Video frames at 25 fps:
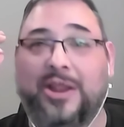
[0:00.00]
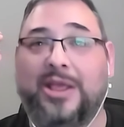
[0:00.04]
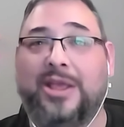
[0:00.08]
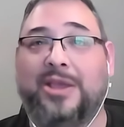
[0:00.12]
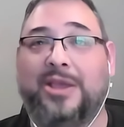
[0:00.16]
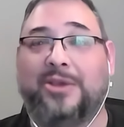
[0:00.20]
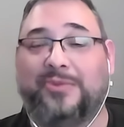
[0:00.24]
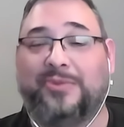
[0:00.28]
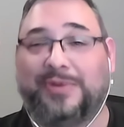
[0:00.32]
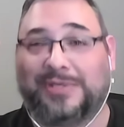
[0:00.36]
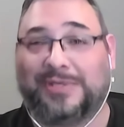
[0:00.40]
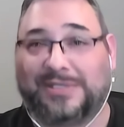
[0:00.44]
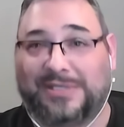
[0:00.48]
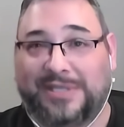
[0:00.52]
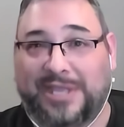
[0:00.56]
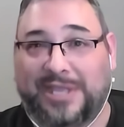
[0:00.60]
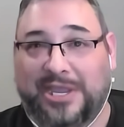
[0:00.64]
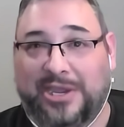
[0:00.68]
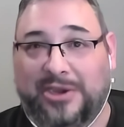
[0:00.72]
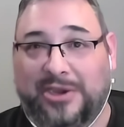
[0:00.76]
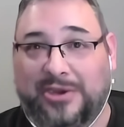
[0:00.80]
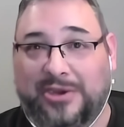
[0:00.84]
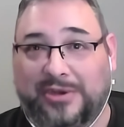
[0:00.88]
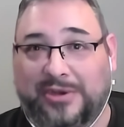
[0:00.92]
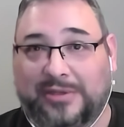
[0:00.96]
about was
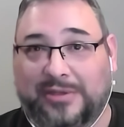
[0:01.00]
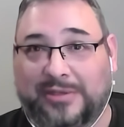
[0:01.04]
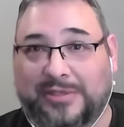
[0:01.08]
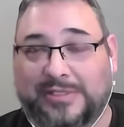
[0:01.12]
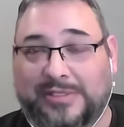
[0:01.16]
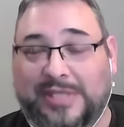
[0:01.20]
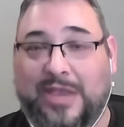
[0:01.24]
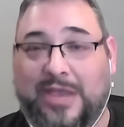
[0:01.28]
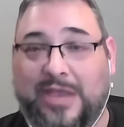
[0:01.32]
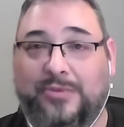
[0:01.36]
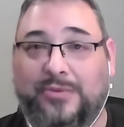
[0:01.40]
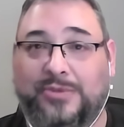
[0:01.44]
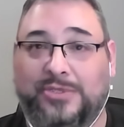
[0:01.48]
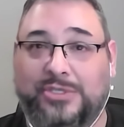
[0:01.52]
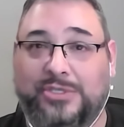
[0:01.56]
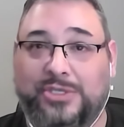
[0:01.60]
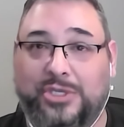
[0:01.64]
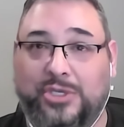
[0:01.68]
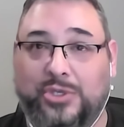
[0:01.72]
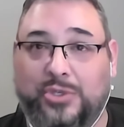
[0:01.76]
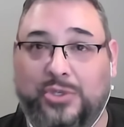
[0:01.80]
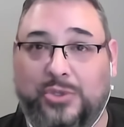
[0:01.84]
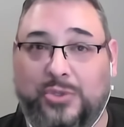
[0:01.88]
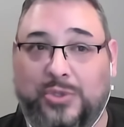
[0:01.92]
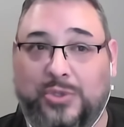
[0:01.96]
there because that was
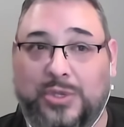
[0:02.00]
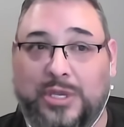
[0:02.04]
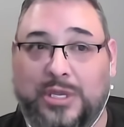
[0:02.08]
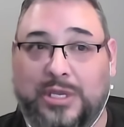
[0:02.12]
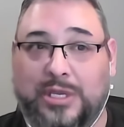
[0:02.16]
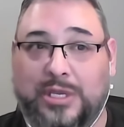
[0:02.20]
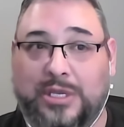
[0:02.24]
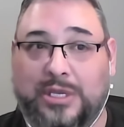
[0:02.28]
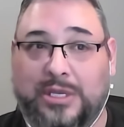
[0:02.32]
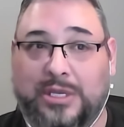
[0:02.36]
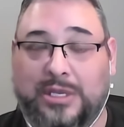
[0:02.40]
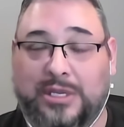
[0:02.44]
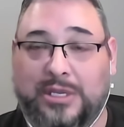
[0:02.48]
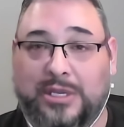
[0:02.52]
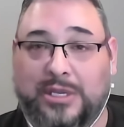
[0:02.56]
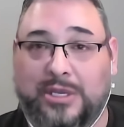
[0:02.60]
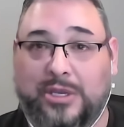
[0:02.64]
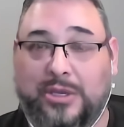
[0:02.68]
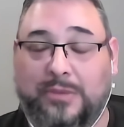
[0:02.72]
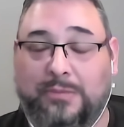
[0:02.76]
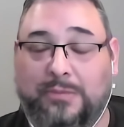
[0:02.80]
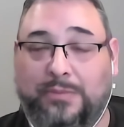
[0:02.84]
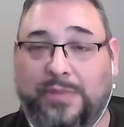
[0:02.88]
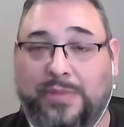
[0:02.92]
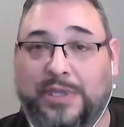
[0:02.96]
you.
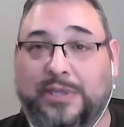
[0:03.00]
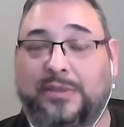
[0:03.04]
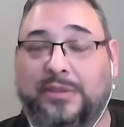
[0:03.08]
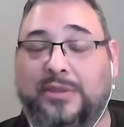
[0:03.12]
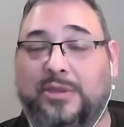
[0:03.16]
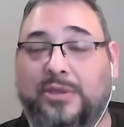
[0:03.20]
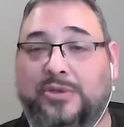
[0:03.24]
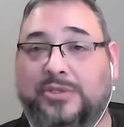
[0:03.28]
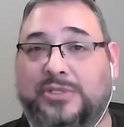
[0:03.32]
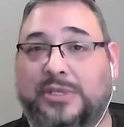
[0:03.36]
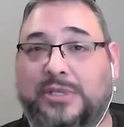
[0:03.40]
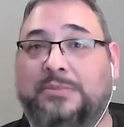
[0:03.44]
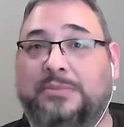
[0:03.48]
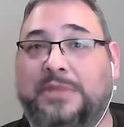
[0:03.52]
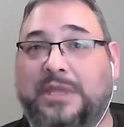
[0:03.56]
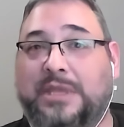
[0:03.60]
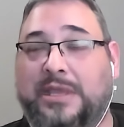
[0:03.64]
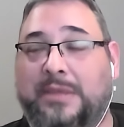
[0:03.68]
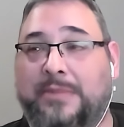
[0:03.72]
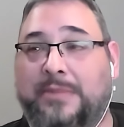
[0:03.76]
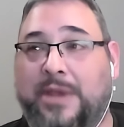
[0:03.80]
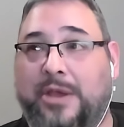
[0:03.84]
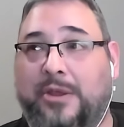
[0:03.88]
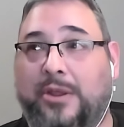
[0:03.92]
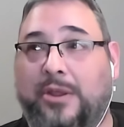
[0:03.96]
But there's
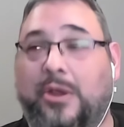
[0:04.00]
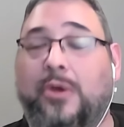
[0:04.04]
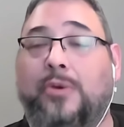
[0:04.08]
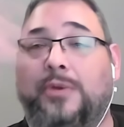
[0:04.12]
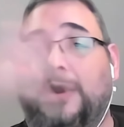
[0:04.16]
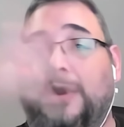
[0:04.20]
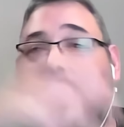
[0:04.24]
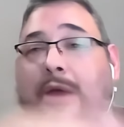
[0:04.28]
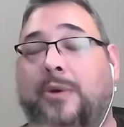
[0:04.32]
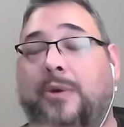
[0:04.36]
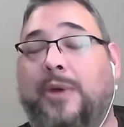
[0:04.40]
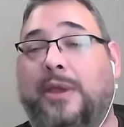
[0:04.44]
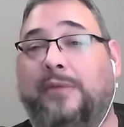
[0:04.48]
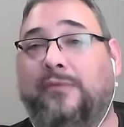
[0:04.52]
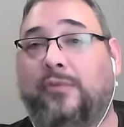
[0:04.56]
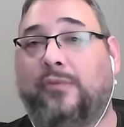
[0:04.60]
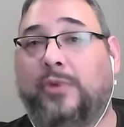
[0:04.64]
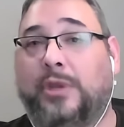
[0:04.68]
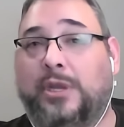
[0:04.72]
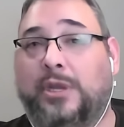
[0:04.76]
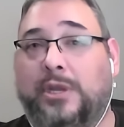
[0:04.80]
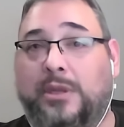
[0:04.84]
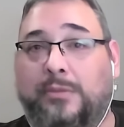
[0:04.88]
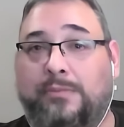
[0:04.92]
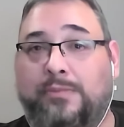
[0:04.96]
something about, oh, now I've
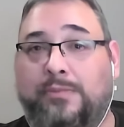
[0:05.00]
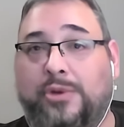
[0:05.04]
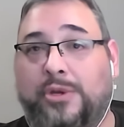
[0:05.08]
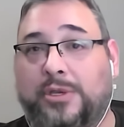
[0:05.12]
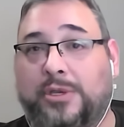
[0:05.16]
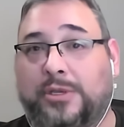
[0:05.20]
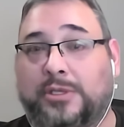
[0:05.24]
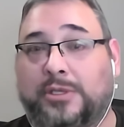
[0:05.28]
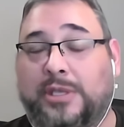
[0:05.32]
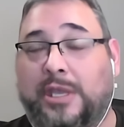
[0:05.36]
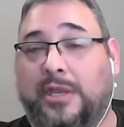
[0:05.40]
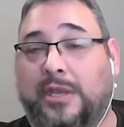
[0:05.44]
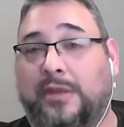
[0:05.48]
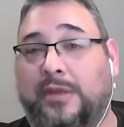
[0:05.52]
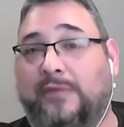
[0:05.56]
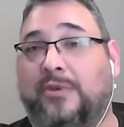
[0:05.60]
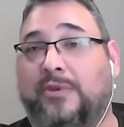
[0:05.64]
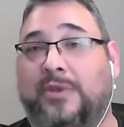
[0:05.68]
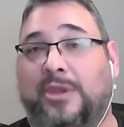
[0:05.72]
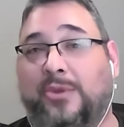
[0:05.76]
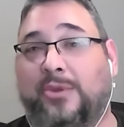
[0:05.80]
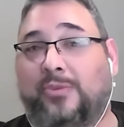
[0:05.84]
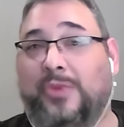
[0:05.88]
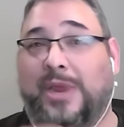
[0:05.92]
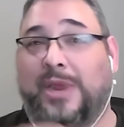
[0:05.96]
written a book. And
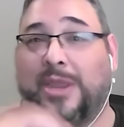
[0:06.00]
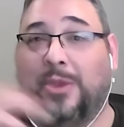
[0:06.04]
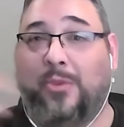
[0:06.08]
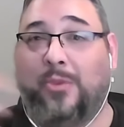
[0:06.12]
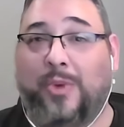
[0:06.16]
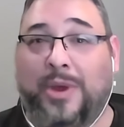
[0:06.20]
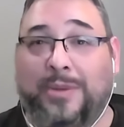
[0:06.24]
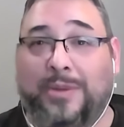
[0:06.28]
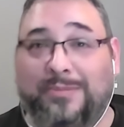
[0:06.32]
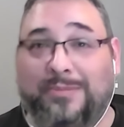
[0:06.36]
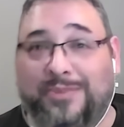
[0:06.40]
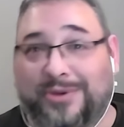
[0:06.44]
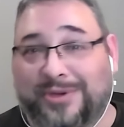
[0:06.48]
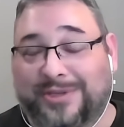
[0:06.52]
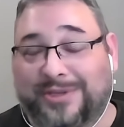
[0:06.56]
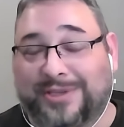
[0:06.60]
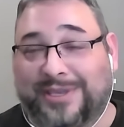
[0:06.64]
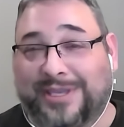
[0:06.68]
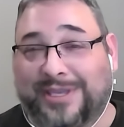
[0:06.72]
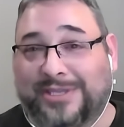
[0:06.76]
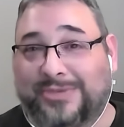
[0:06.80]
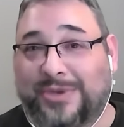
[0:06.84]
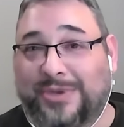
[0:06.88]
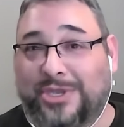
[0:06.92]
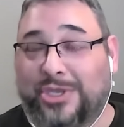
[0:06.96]
if you can write one
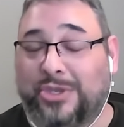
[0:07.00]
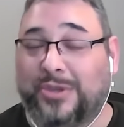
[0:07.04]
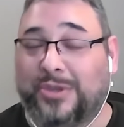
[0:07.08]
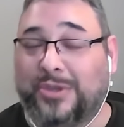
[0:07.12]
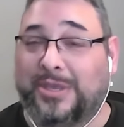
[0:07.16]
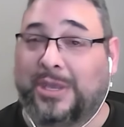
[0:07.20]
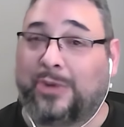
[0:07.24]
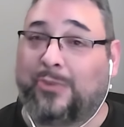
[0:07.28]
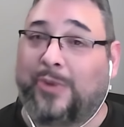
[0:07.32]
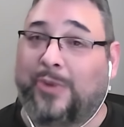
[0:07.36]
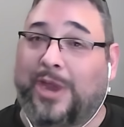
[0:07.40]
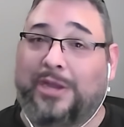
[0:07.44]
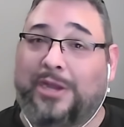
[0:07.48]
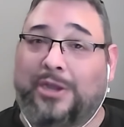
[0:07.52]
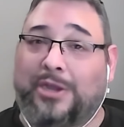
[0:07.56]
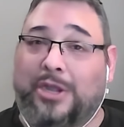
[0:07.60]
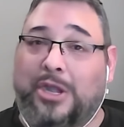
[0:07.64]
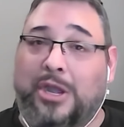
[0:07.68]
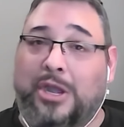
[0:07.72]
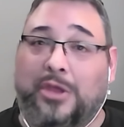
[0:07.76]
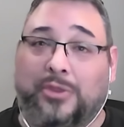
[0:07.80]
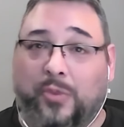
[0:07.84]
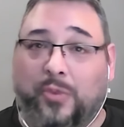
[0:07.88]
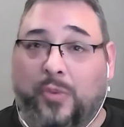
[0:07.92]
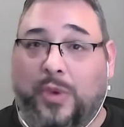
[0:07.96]
book, guess what? You can write
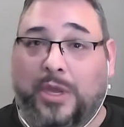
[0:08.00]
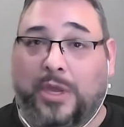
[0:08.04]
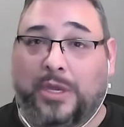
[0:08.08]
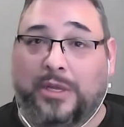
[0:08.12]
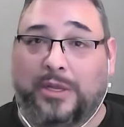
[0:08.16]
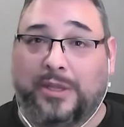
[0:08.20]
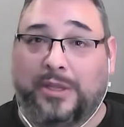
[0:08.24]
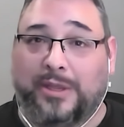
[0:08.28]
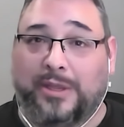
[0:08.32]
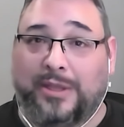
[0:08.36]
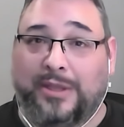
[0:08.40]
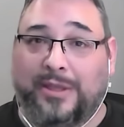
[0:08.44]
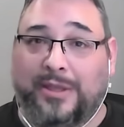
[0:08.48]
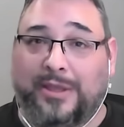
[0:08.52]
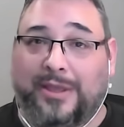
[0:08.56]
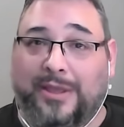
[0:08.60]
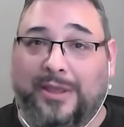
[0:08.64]
another one.